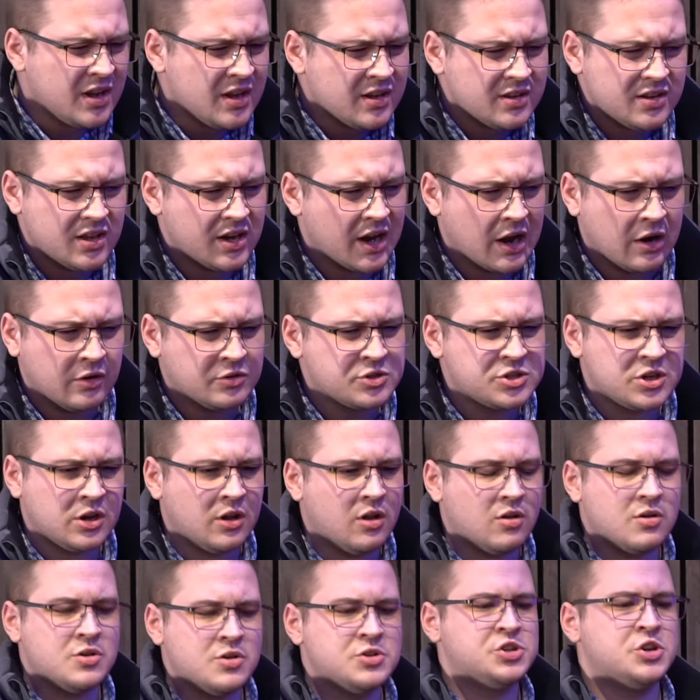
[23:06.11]
You know, so
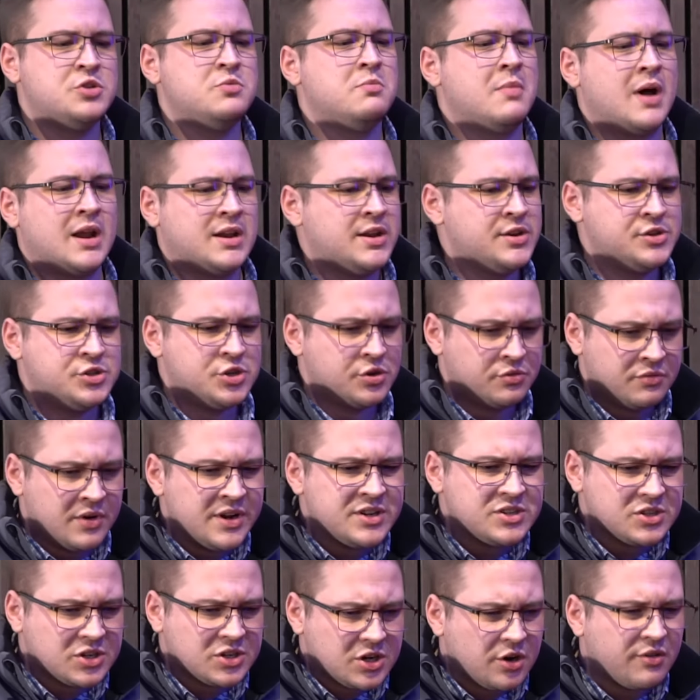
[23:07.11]
long as you manage your
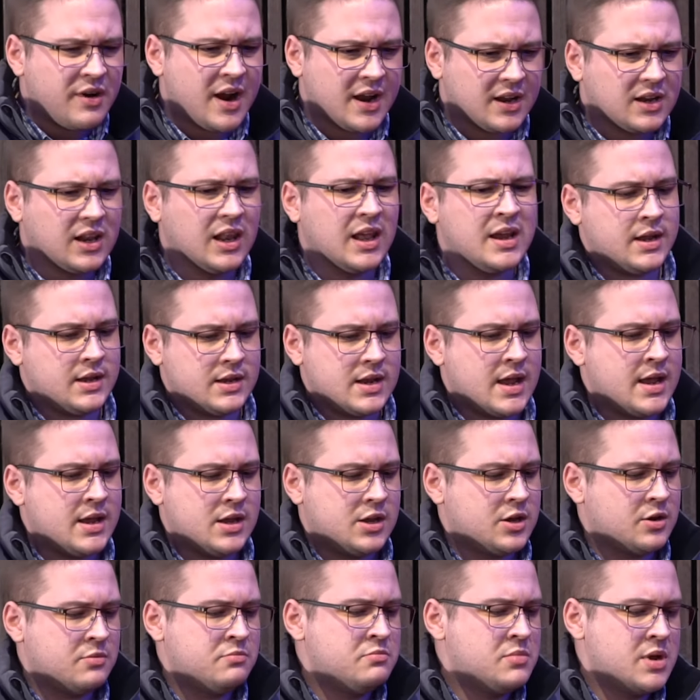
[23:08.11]
risk correctly, it
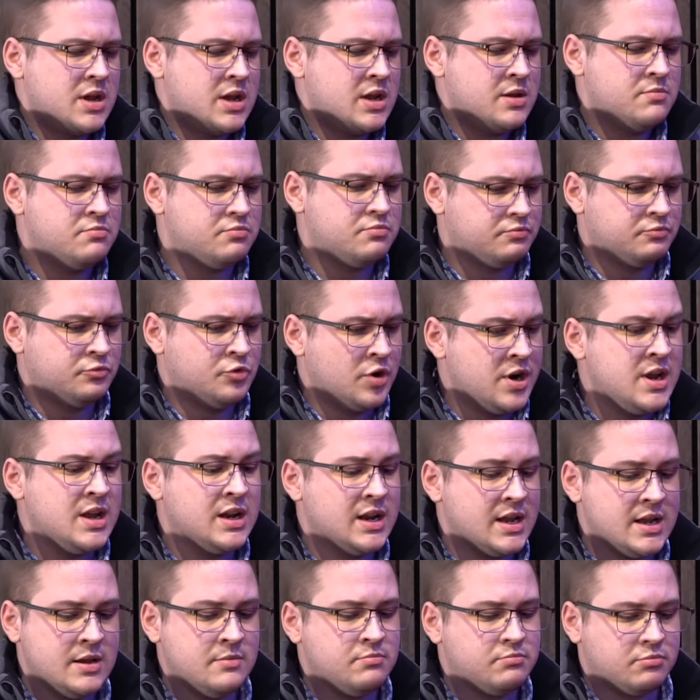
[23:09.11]
can be
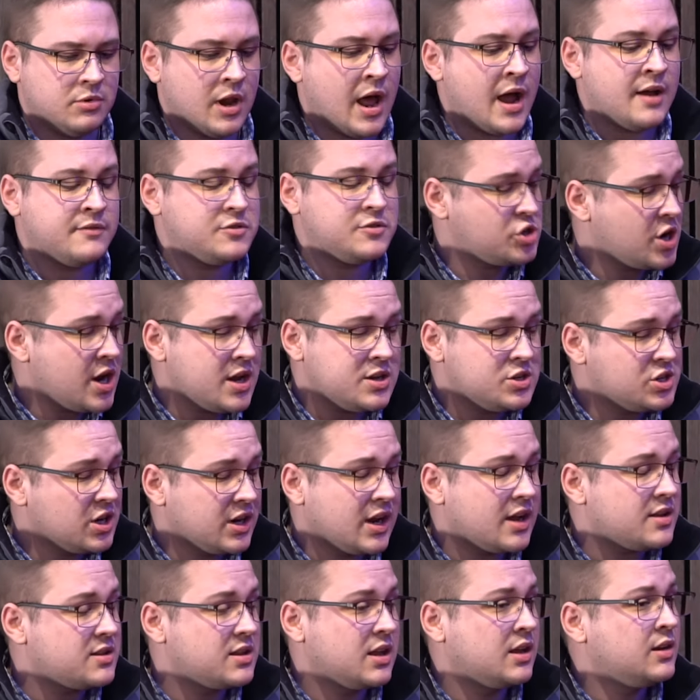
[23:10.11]
really life-changing,
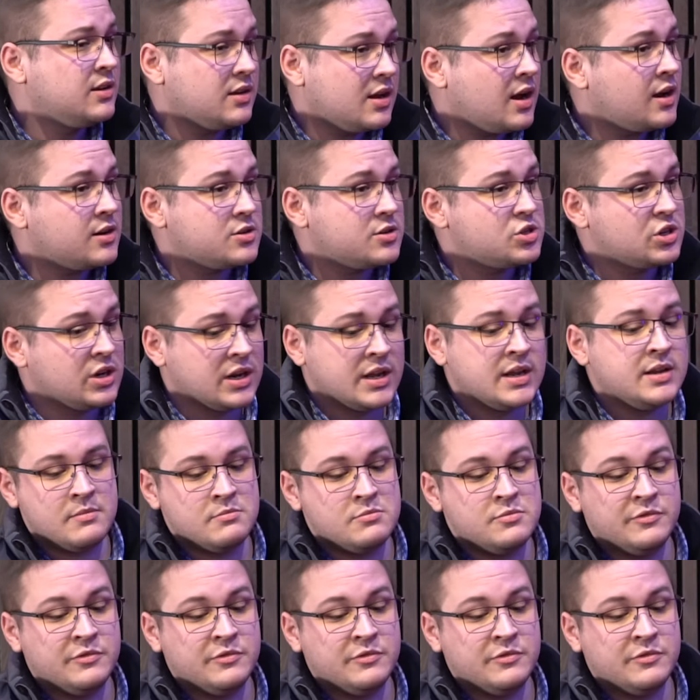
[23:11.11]
I think, actually.